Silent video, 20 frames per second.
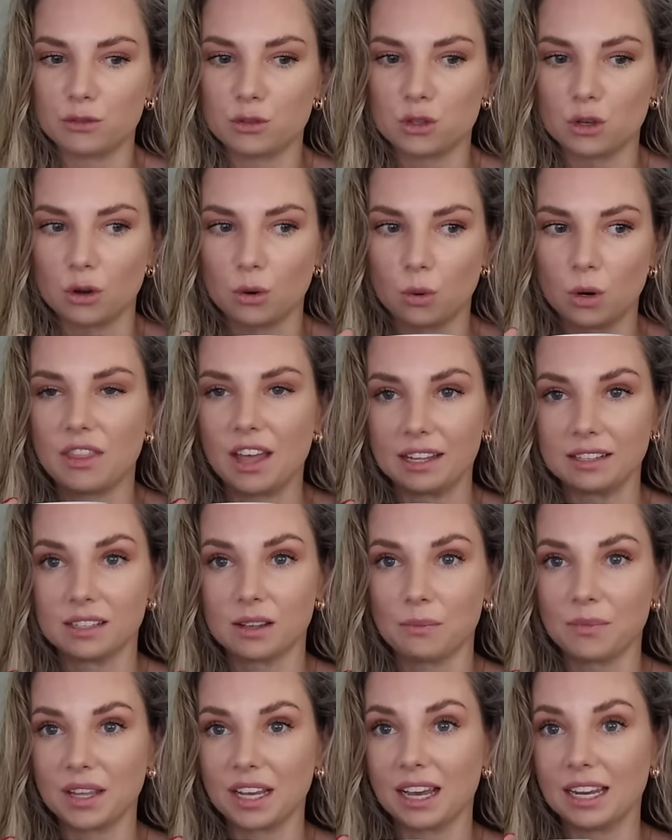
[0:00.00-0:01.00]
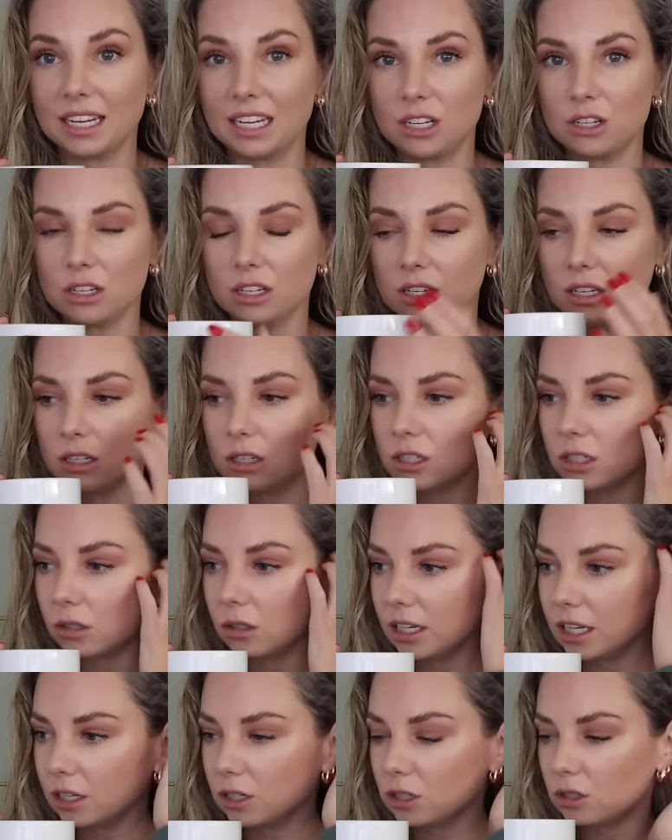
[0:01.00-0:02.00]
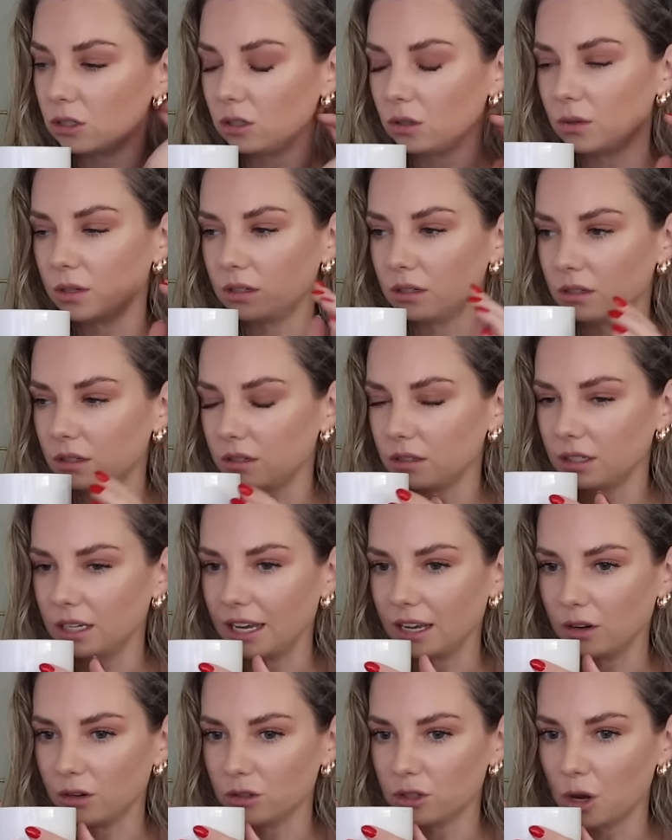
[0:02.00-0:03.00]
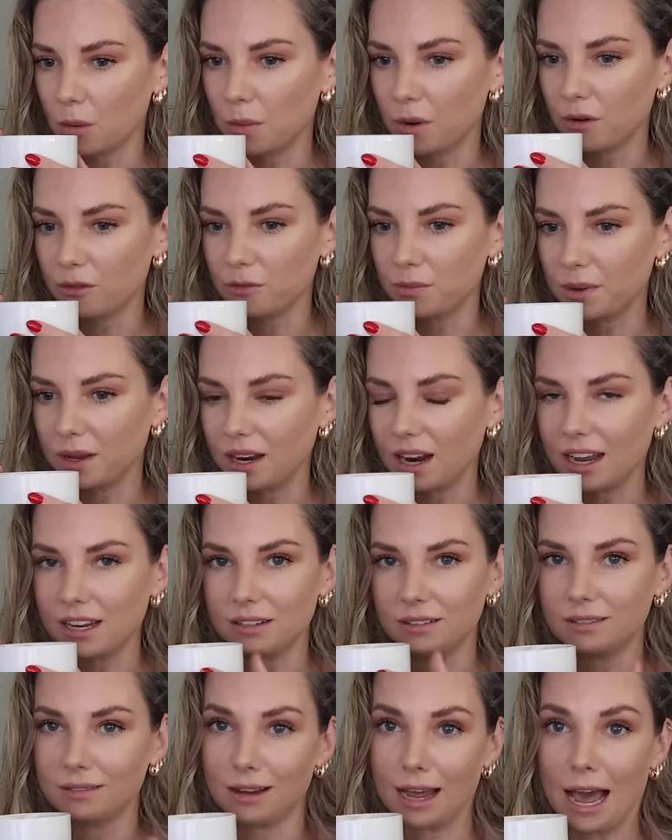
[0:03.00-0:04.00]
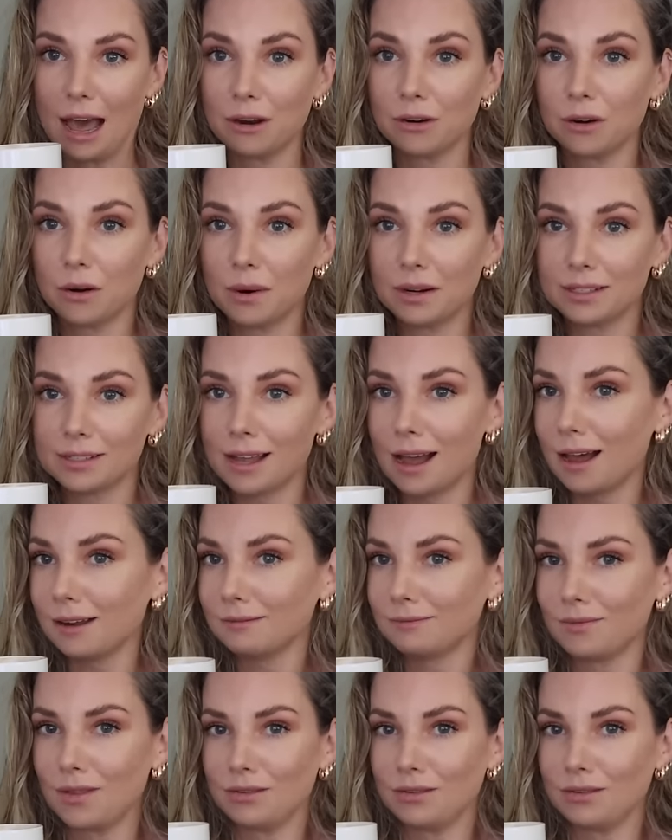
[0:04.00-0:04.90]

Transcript: So that's something I need to look into and get on top of, but I don't know where to start.